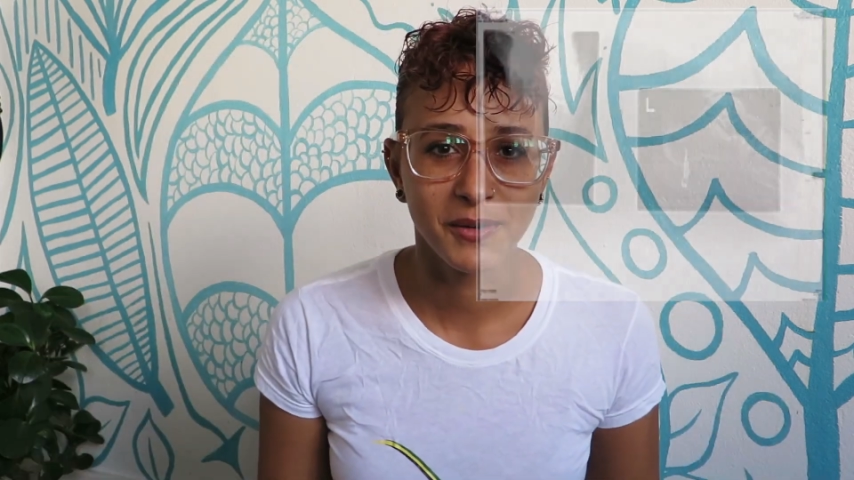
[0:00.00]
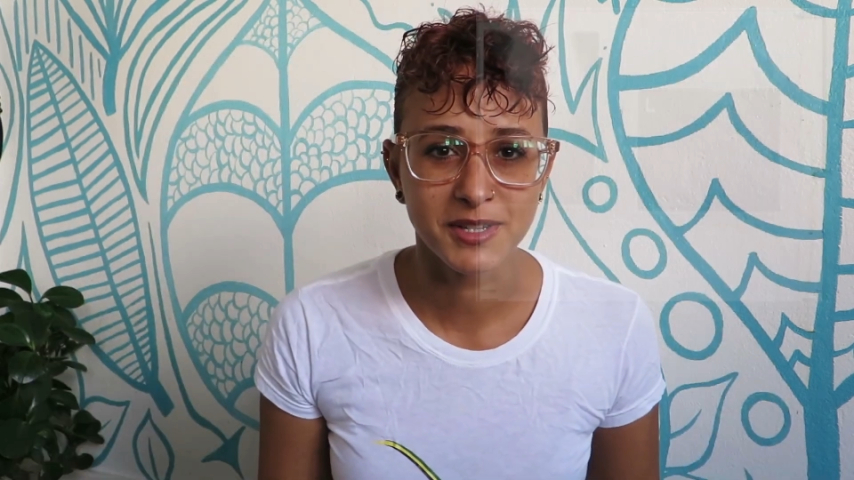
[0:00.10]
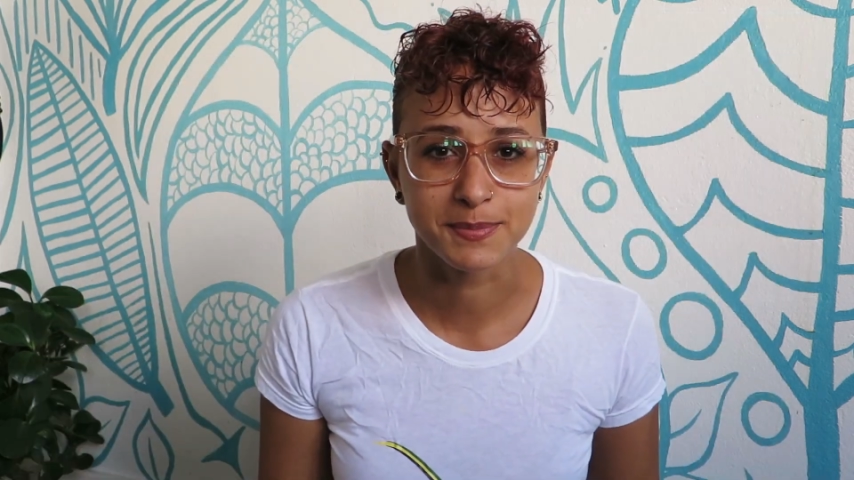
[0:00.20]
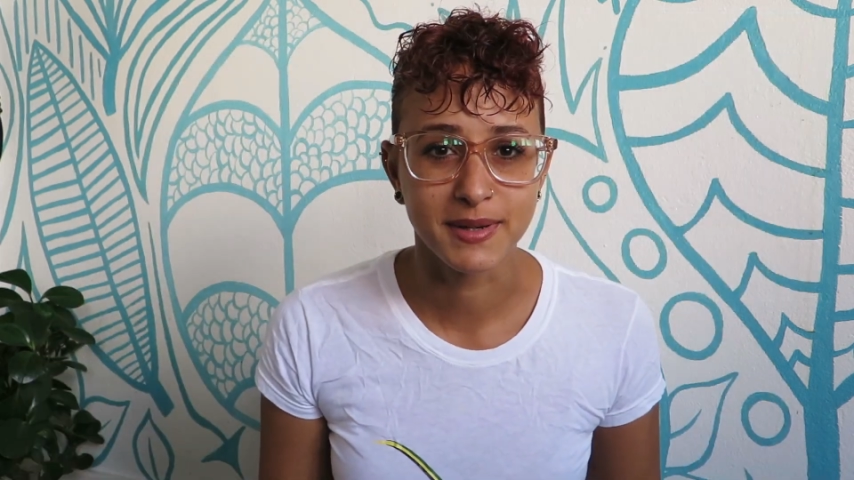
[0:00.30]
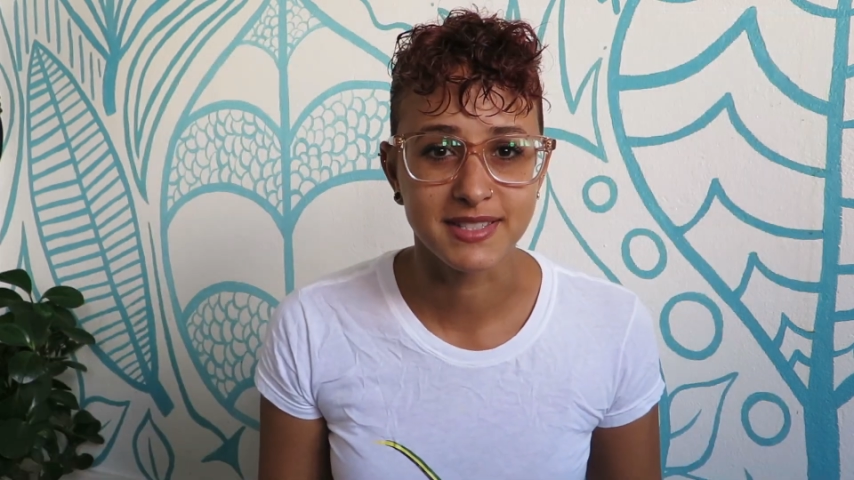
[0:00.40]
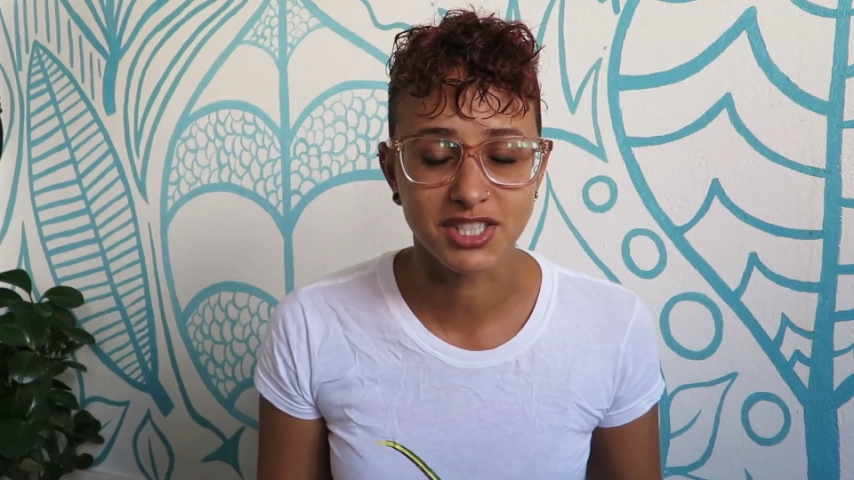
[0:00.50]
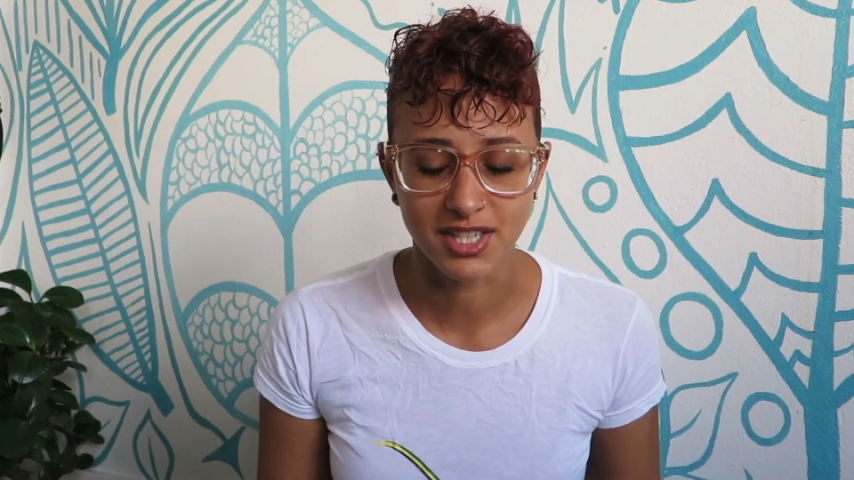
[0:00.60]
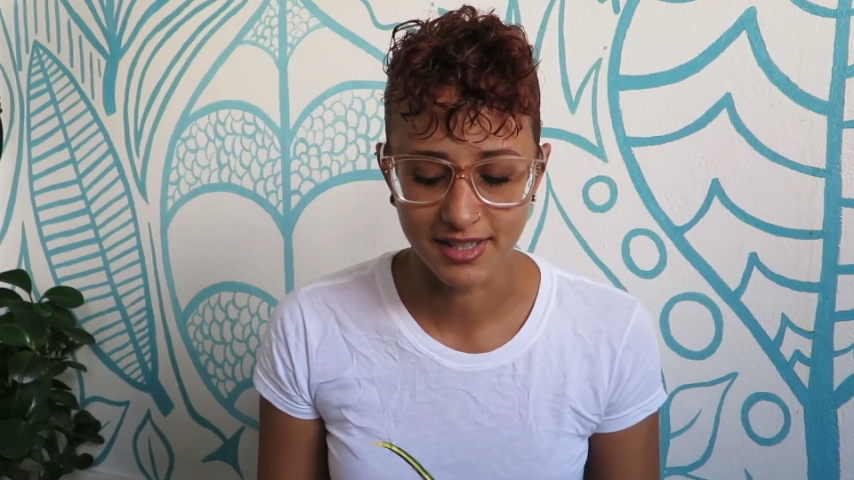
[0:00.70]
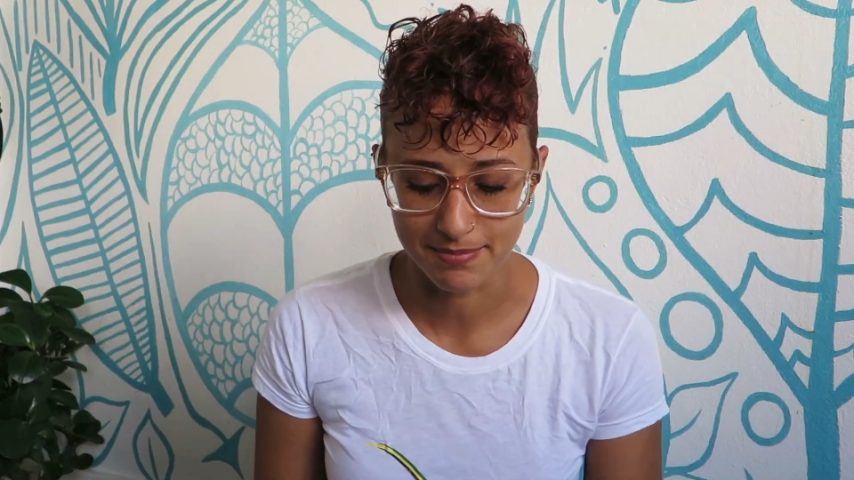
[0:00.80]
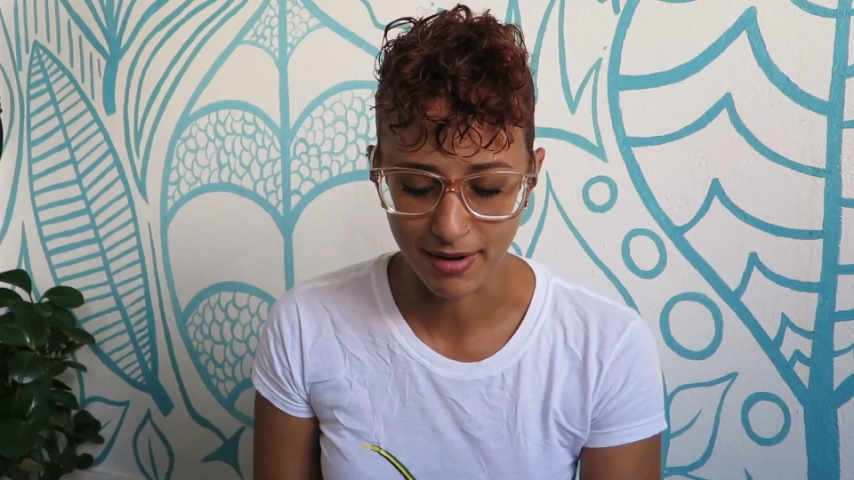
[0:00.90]
how it was
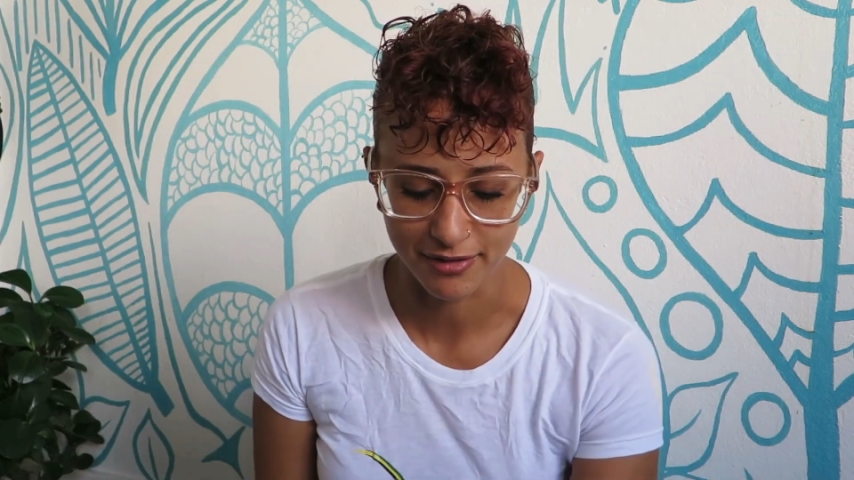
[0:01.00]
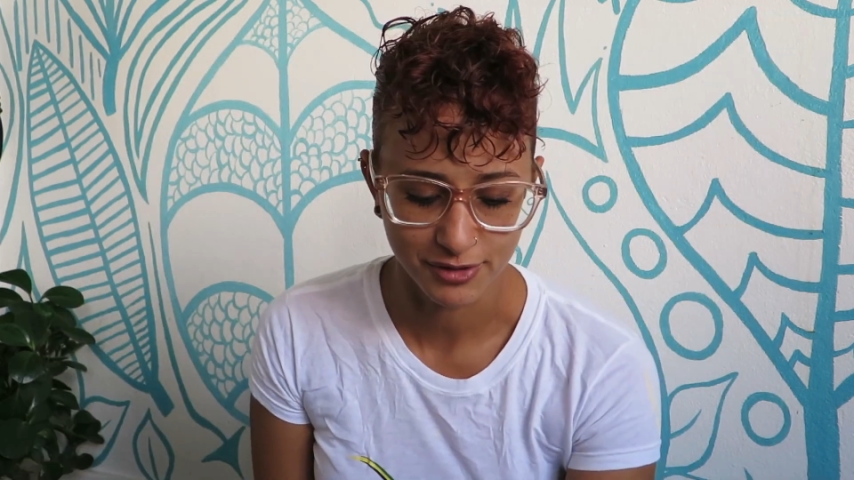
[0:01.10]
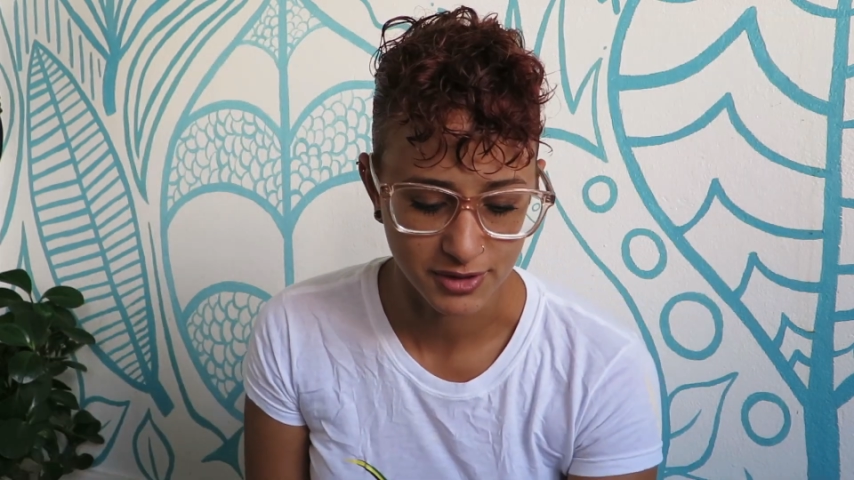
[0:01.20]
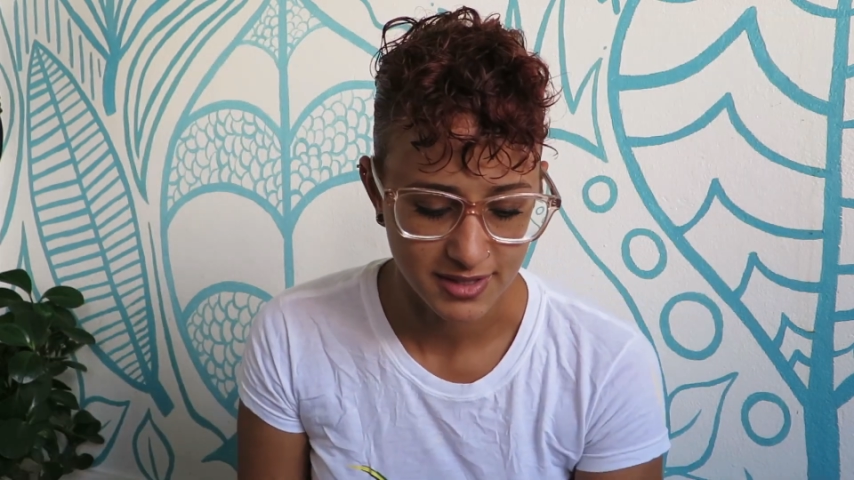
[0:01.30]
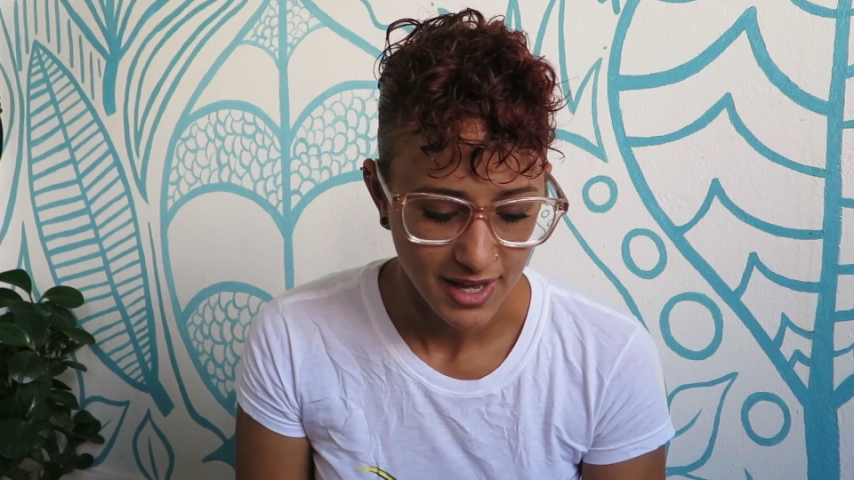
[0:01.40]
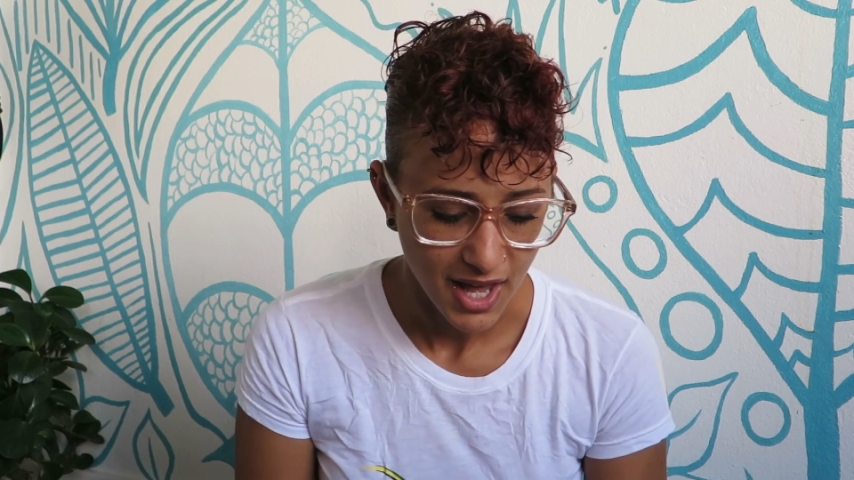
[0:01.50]
positioned in my foot.